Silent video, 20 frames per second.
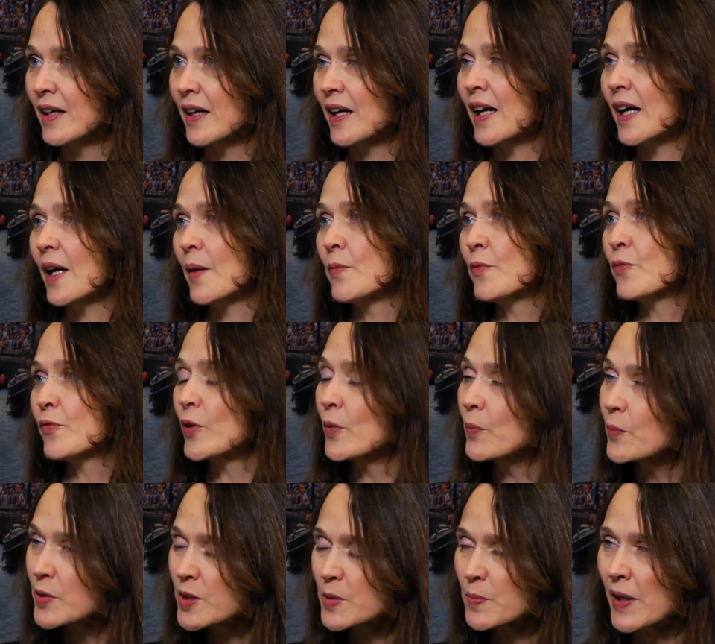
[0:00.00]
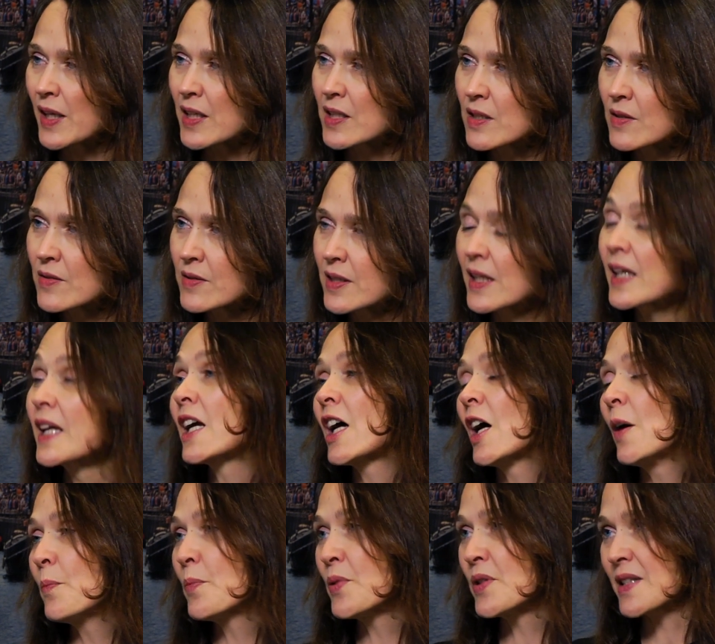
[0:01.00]
from perspectives that
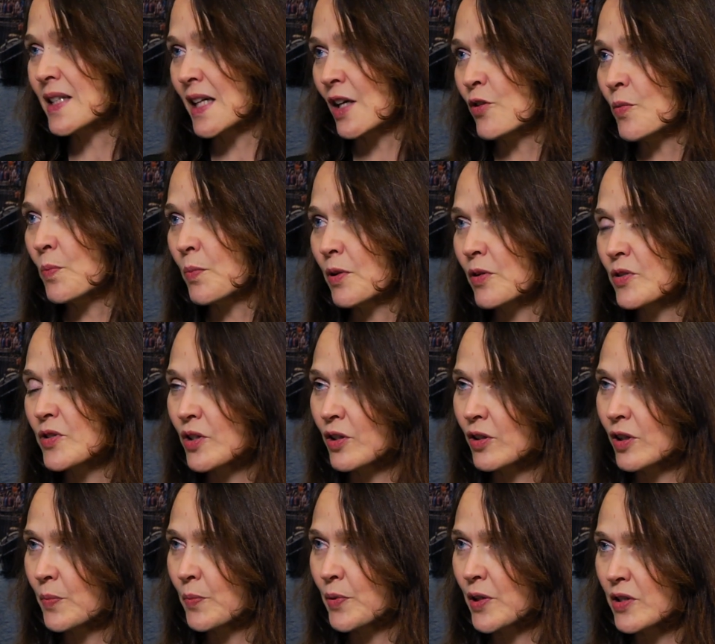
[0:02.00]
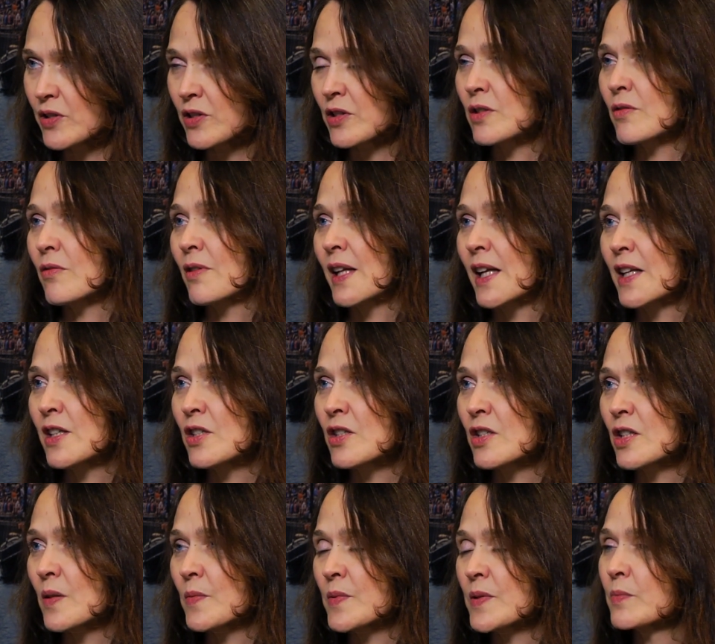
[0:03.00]
encompassed anthropological approaches to
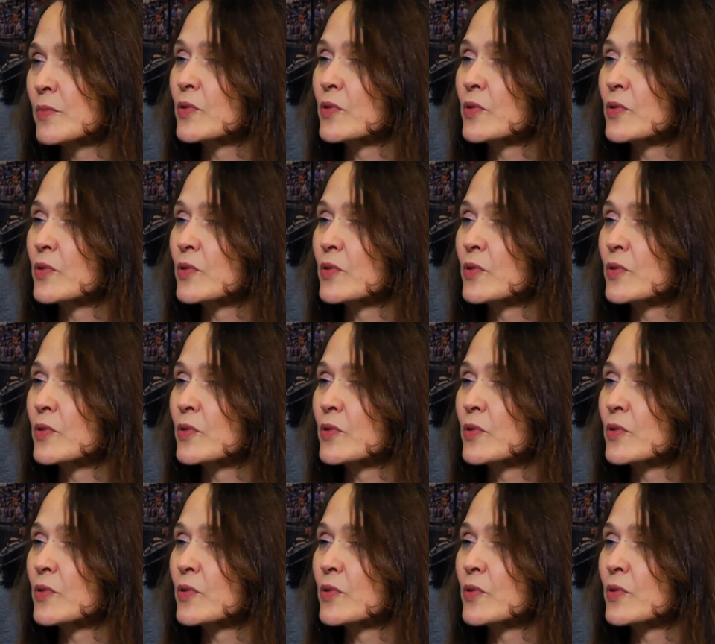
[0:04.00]
relationships,